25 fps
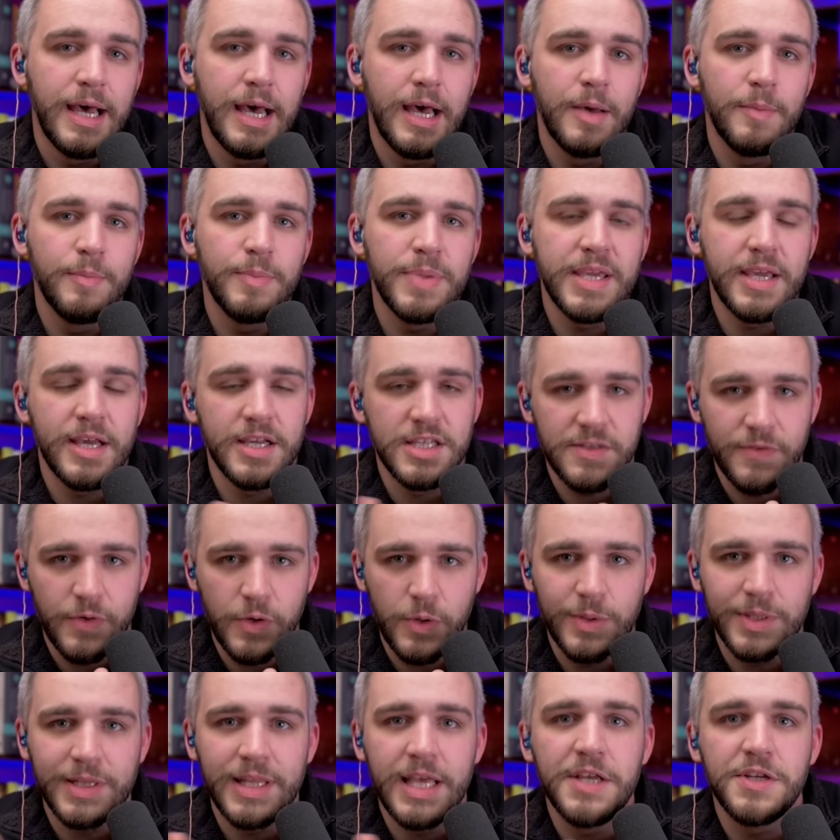because of her
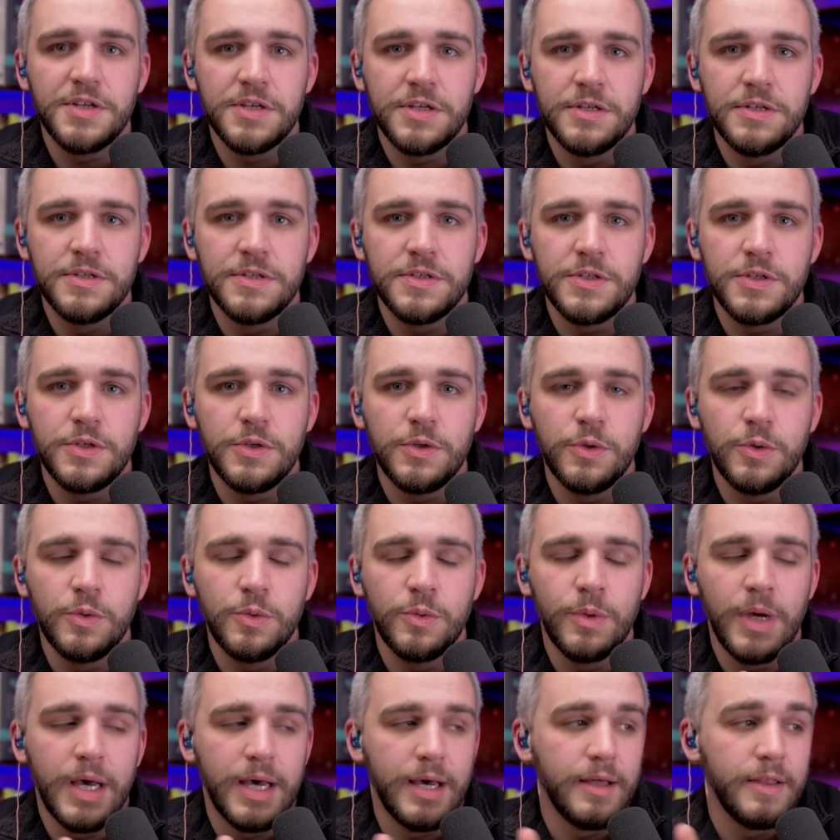relation to
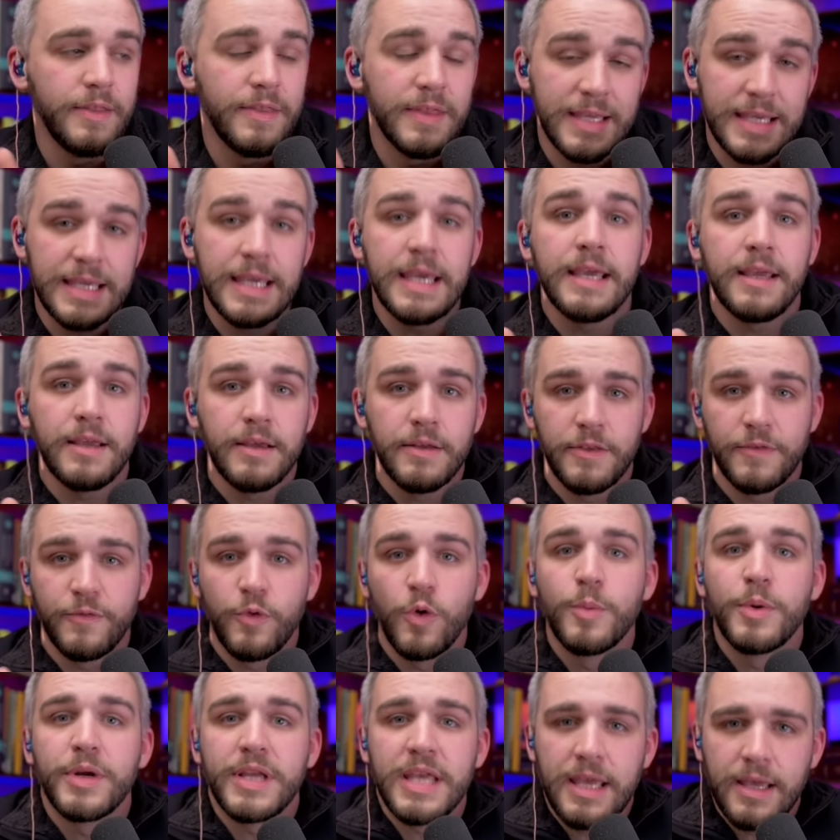the king, the
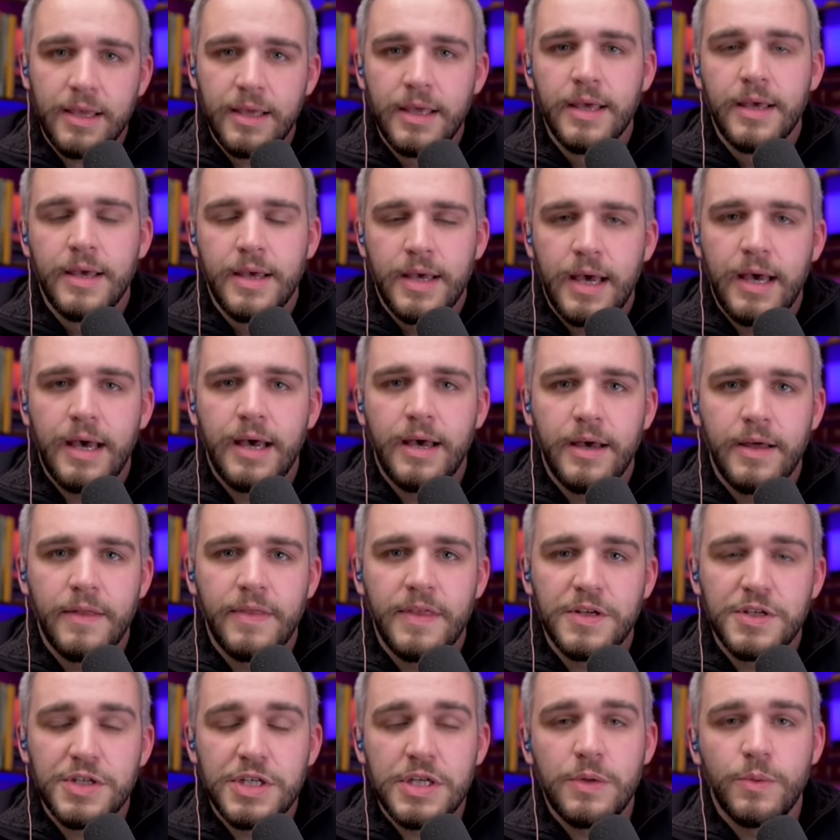former king,
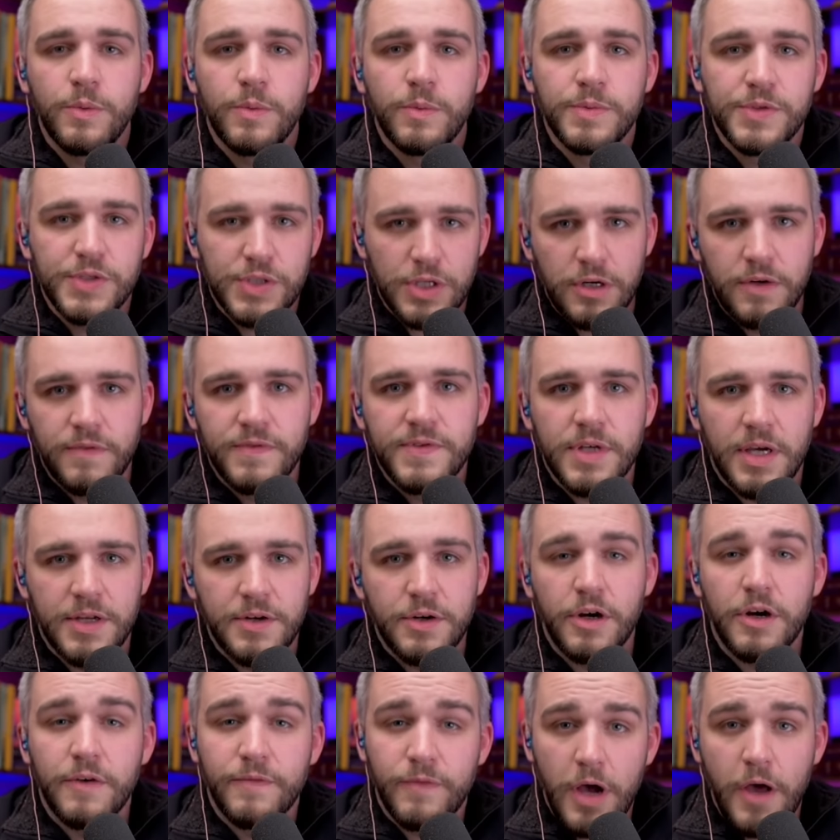that she served under
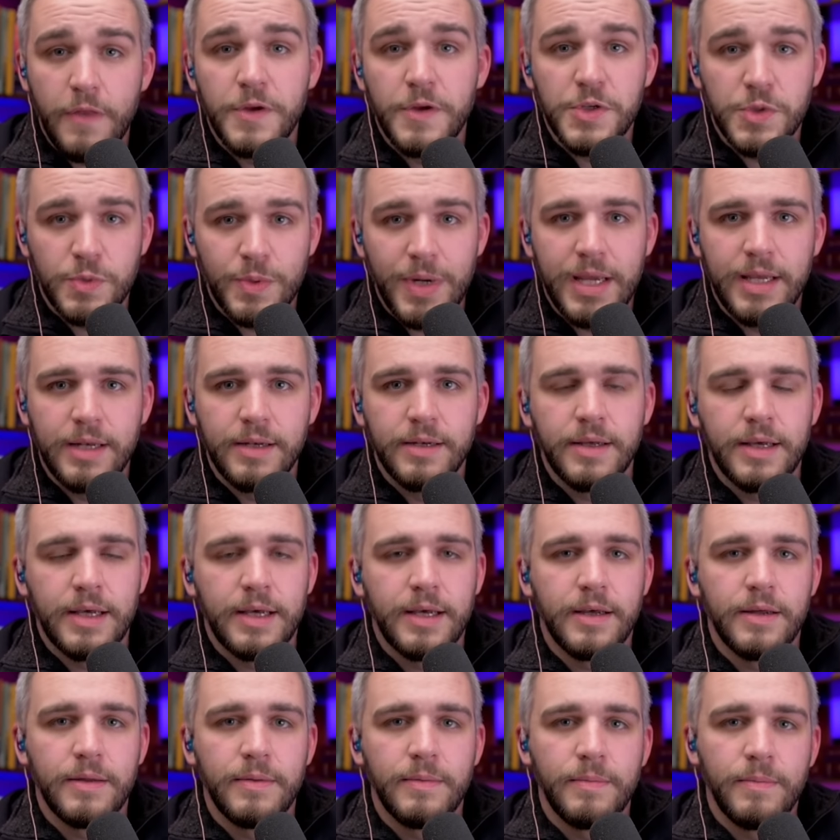her father's reign.
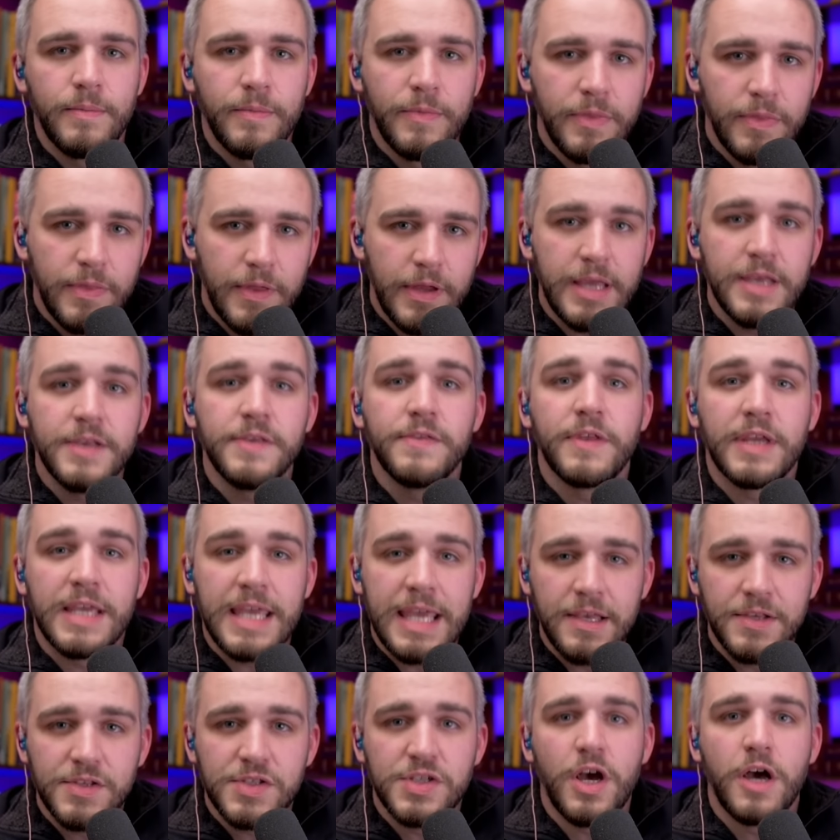The
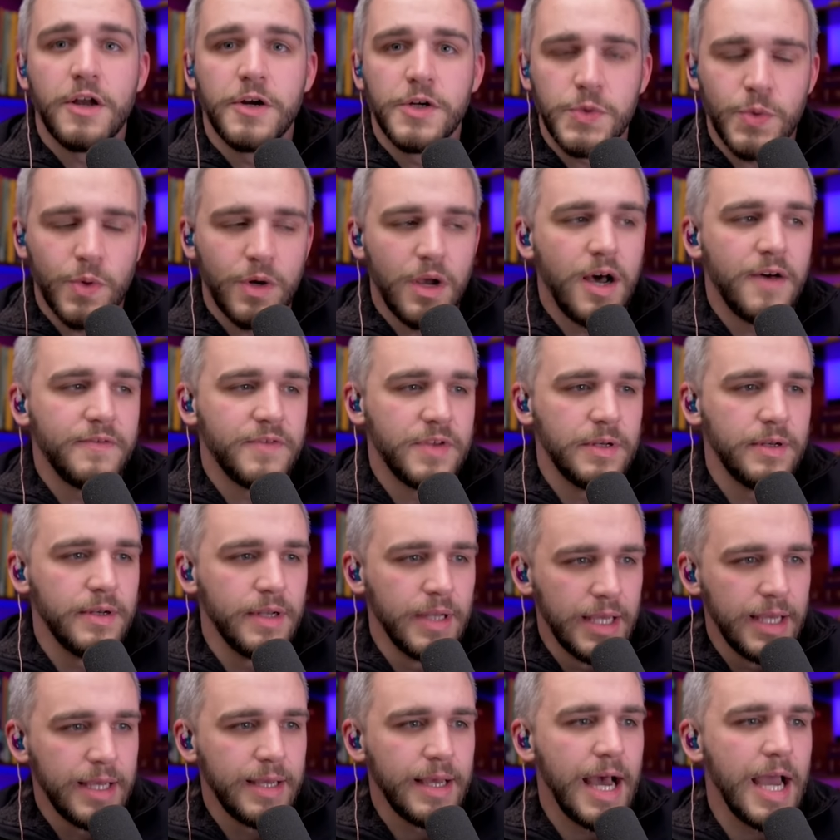king's daughters were often
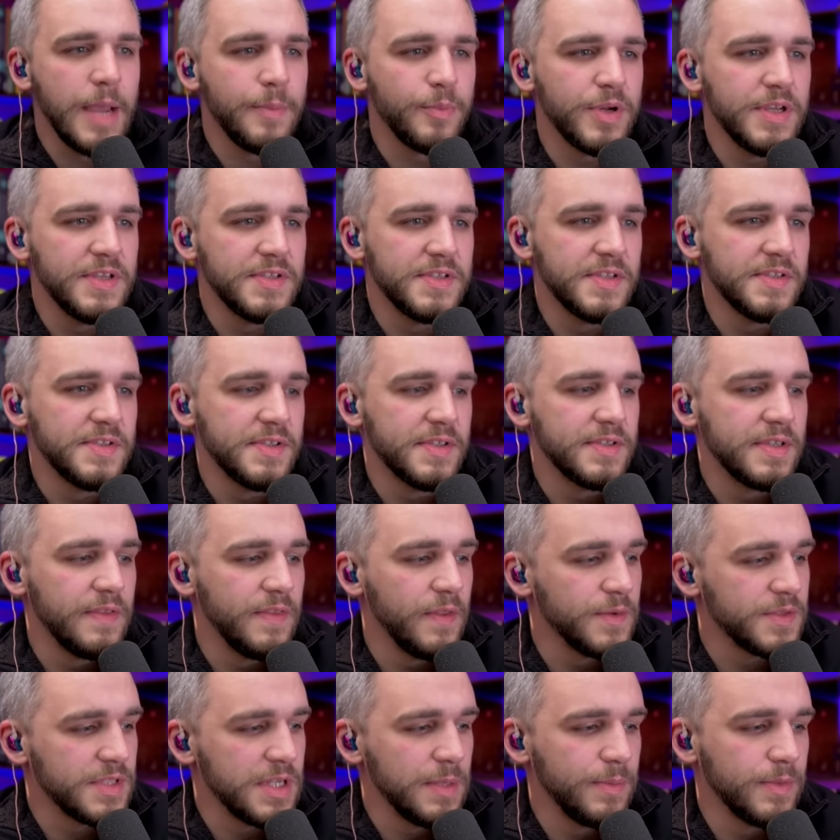high priestesses in
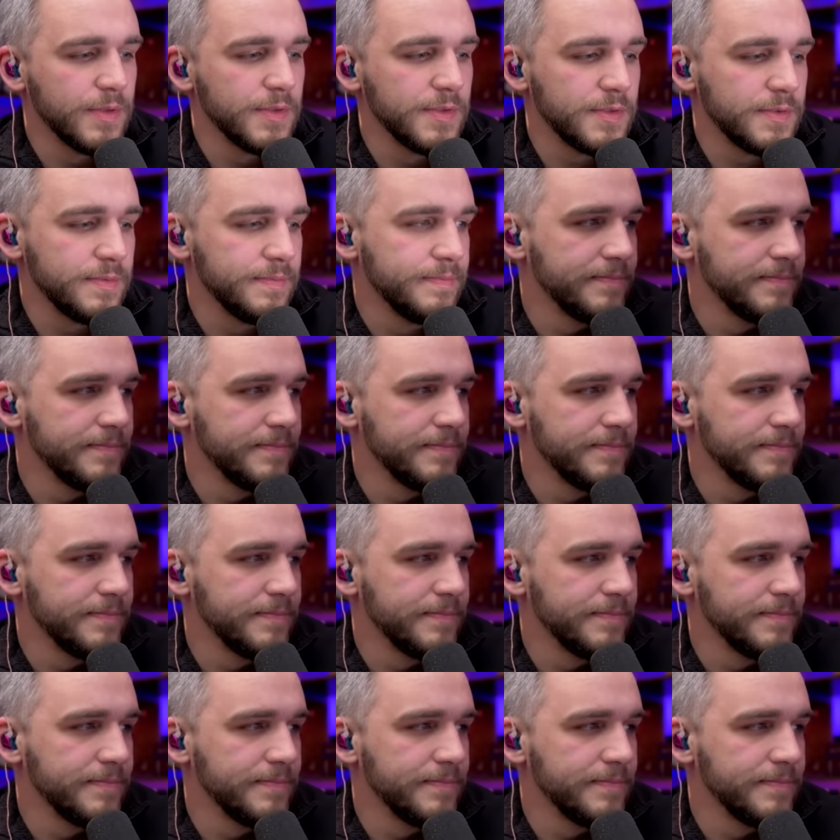those temples.